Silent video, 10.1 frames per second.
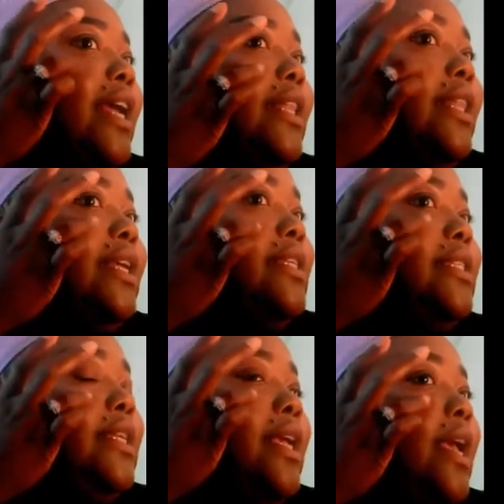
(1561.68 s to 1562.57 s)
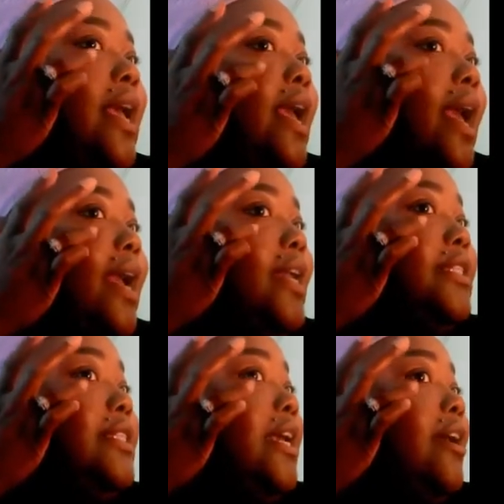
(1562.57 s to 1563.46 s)
like this
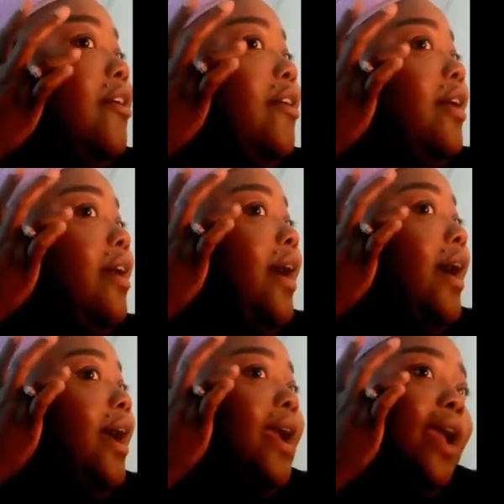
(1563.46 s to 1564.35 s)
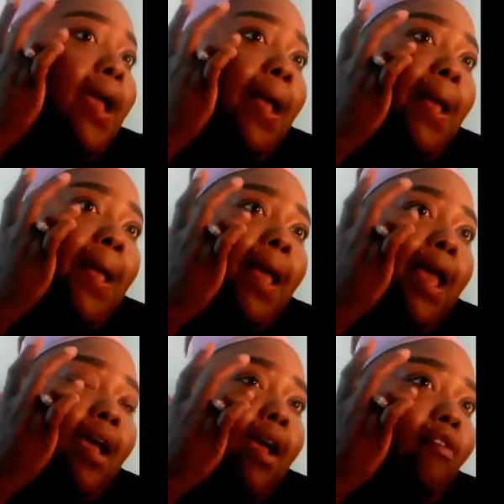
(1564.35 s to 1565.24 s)
until I
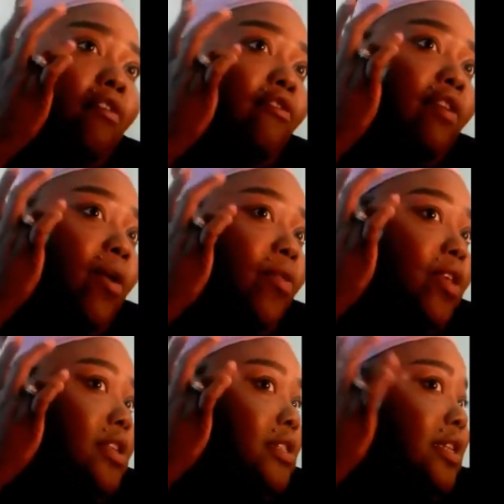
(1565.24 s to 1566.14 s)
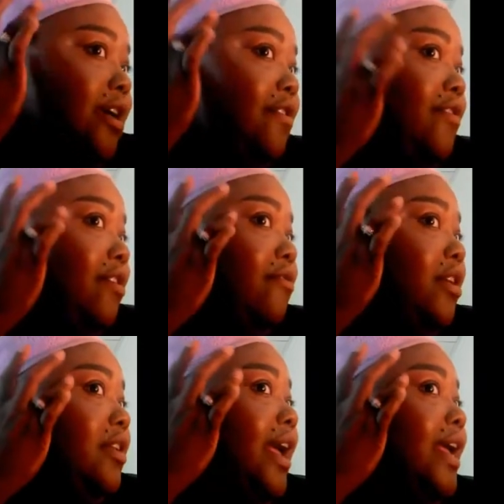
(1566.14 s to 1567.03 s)
found this stuff and
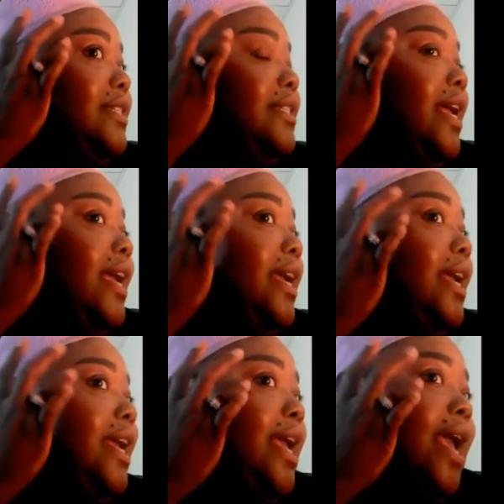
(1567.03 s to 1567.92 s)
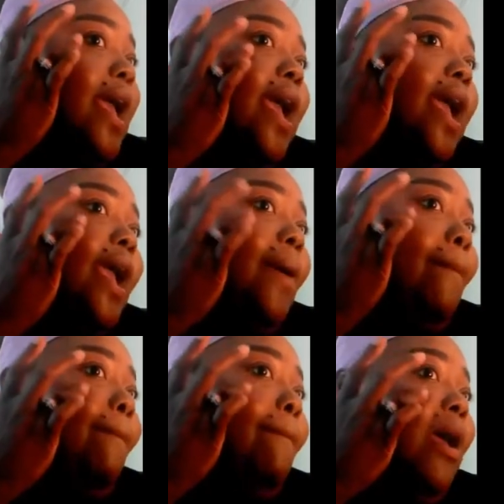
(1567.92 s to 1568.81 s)
realized like
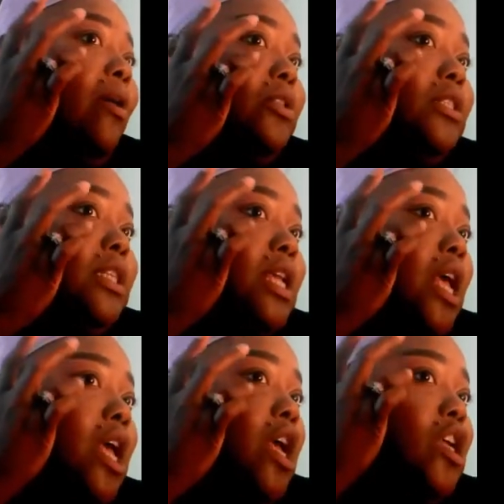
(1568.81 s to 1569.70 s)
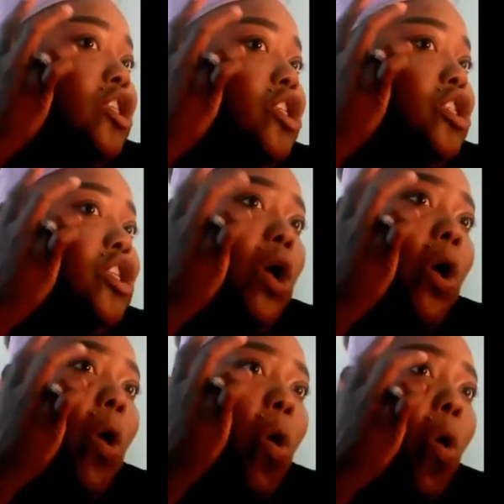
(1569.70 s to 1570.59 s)
it melts
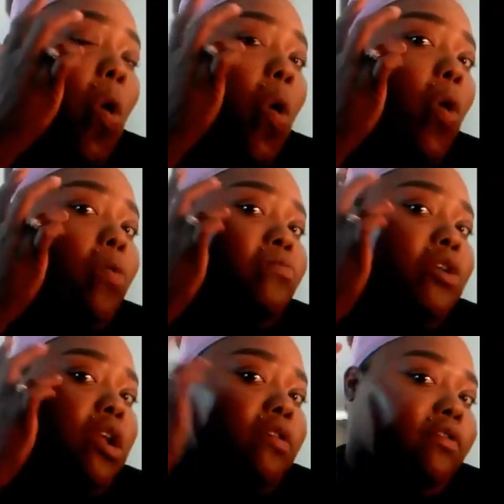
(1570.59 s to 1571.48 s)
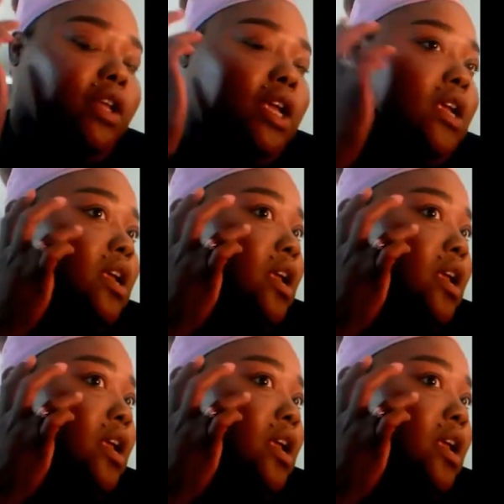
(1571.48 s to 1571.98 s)
so beautifully